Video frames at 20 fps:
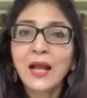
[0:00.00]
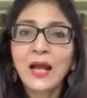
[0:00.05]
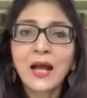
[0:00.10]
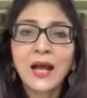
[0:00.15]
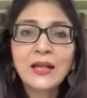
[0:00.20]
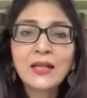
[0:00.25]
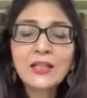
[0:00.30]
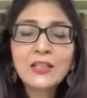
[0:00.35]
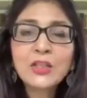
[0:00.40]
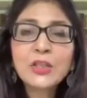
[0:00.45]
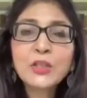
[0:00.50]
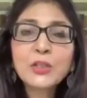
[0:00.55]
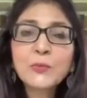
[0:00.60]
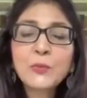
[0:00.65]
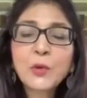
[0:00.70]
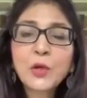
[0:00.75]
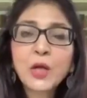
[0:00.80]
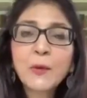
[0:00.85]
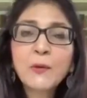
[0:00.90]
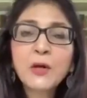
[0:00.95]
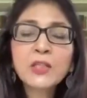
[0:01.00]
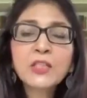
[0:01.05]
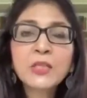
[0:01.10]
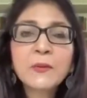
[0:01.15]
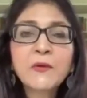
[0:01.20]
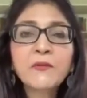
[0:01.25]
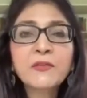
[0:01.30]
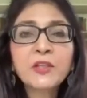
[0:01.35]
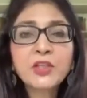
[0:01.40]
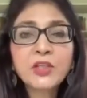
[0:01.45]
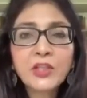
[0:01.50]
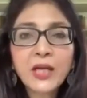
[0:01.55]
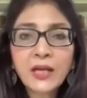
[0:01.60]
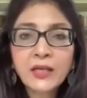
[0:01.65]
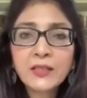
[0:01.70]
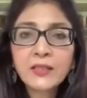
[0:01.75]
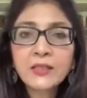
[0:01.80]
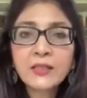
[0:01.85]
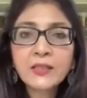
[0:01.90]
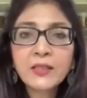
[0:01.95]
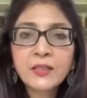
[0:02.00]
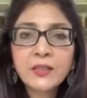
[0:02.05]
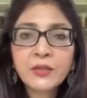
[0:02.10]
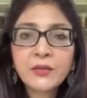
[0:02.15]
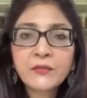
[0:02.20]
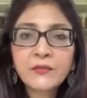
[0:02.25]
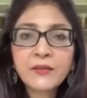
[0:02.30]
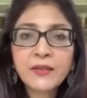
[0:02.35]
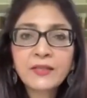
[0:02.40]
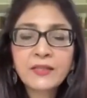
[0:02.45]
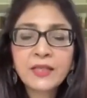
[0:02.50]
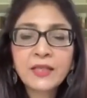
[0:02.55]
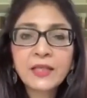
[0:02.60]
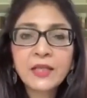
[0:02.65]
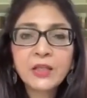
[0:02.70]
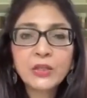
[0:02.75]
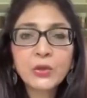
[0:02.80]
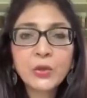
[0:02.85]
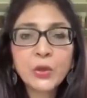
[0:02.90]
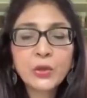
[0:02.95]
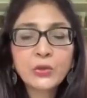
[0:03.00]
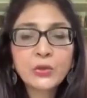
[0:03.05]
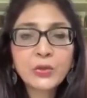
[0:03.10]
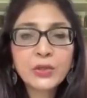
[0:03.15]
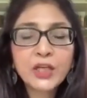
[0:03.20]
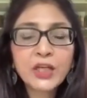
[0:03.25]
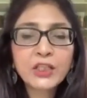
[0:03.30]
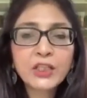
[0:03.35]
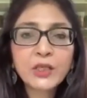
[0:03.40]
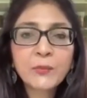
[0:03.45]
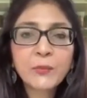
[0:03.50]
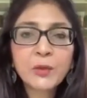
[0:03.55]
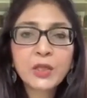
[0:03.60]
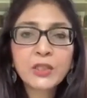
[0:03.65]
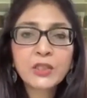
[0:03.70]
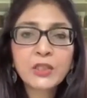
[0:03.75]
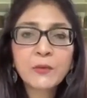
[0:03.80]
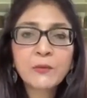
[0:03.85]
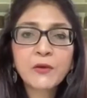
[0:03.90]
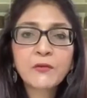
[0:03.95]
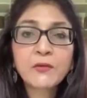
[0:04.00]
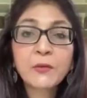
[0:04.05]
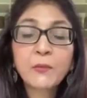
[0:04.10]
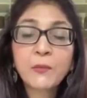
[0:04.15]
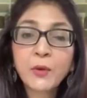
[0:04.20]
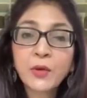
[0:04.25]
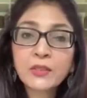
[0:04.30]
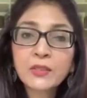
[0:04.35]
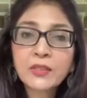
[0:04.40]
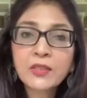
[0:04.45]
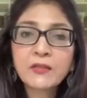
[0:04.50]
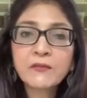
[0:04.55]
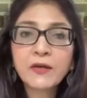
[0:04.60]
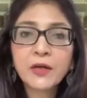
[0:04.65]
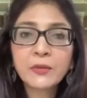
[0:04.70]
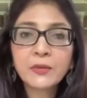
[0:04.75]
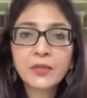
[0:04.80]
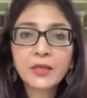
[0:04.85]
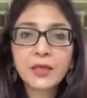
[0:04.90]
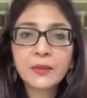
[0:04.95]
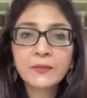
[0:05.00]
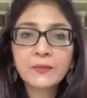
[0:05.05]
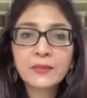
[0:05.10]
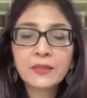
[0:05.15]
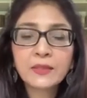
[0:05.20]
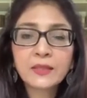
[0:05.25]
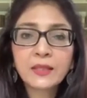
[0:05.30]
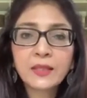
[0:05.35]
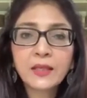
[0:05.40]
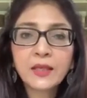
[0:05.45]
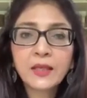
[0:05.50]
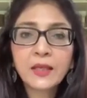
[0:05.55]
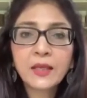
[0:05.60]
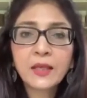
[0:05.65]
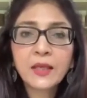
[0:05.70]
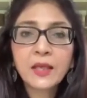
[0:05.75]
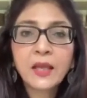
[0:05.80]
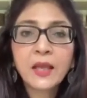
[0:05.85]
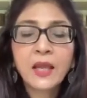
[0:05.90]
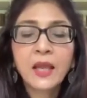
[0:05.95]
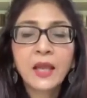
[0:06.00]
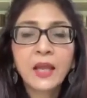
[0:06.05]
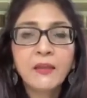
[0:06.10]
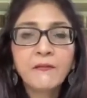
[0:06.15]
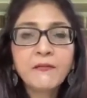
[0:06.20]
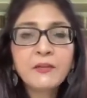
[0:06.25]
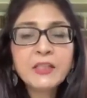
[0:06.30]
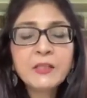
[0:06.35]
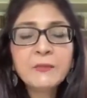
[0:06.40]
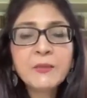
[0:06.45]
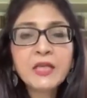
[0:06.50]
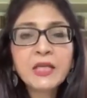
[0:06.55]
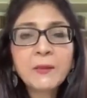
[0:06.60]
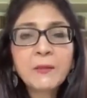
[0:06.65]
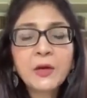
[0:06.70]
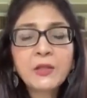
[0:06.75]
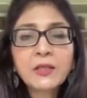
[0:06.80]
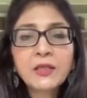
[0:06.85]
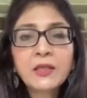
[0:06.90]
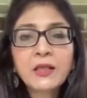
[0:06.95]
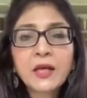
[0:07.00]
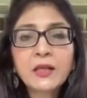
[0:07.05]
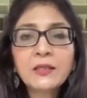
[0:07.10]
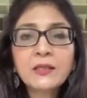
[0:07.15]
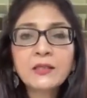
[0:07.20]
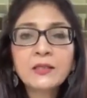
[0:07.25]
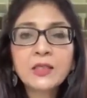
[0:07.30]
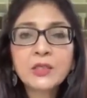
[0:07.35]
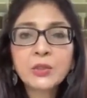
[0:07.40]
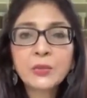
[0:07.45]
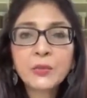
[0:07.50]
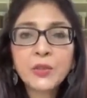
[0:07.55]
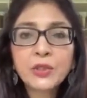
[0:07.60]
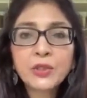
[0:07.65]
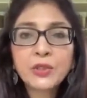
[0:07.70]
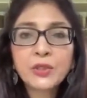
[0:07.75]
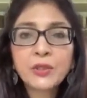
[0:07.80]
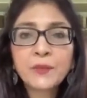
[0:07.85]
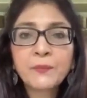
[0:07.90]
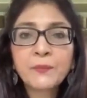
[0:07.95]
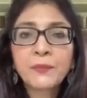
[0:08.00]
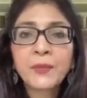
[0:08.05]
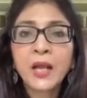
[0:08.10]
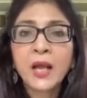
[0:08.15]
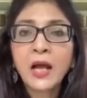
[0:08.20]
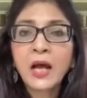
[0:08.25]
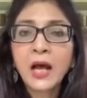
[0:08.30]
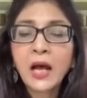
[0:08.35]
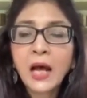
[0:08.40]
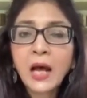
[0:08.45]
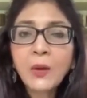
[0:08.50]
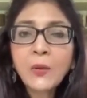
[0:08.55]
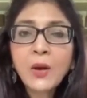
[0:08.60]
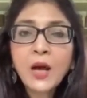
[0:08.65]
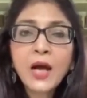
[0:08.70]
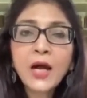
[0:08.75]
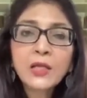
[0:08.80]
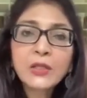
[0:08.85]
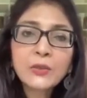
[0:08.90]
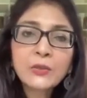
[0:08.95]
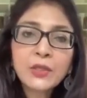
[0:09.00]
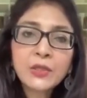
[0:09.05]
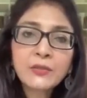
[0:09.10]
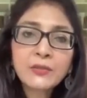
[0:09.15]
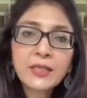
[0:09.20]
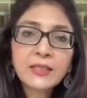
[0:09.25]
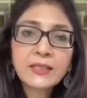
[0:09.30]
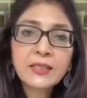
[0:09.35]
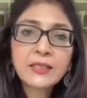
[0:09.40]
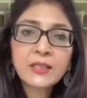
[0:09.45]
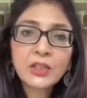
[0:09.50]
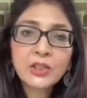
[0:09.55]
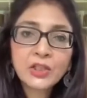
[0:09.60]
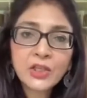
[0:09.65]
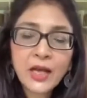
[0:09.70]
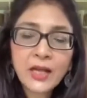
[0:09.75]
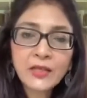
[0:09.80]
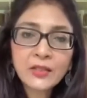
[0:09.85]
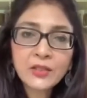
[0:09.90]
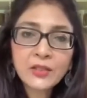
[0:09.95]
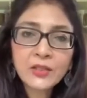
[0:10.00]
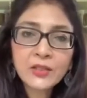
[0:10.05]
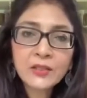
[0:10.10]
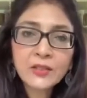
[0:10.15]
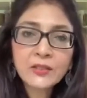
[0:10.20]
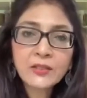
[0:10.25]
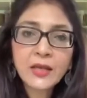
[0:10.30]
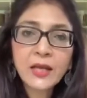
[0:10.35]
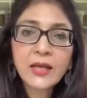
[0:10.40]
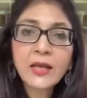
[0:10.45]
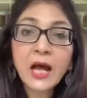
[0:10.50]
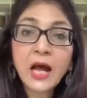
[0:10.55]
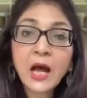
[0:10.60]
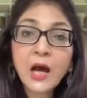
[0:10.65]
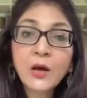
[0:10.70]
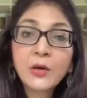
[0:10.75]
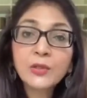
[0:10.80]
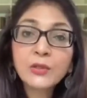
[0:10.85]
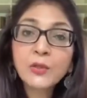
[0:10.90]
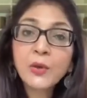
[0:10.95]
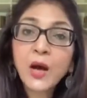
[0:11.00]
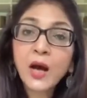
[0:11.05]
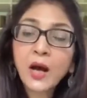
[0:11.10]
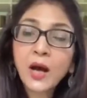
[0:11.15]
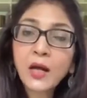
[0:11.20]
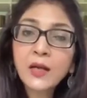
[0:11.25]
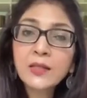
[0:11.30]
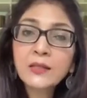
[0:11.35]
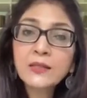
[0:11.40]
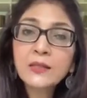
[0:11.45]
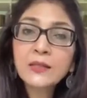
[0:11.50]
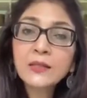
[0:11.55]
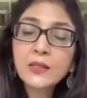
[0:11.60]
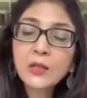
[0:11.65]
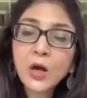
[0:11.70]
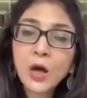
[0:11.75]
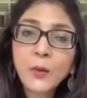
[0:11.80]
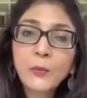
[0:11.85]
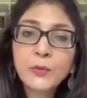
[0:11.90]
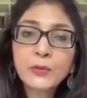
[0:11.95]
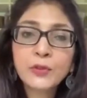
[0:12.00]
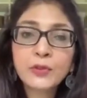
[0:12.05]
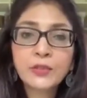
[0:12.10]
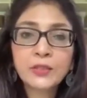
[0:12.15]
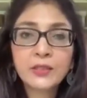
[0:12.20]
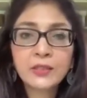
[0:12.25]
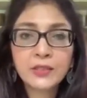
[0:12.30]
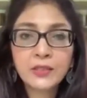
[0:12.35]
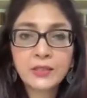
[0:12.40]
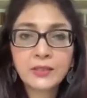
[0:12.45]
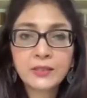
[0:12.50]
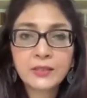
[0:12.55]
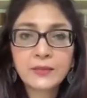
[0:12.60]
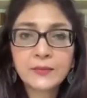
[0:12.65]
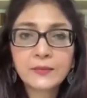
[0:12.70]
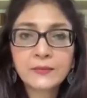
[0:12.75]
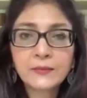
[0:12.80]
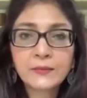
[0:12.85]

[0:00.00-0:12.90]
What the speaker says: Anasse, you spoke about some of the challenges that you're facing, and you also touched upon some of the positive outcomes. If we speak about the current situation, how are you addressing the challenges and how are you harnessing the opportunities?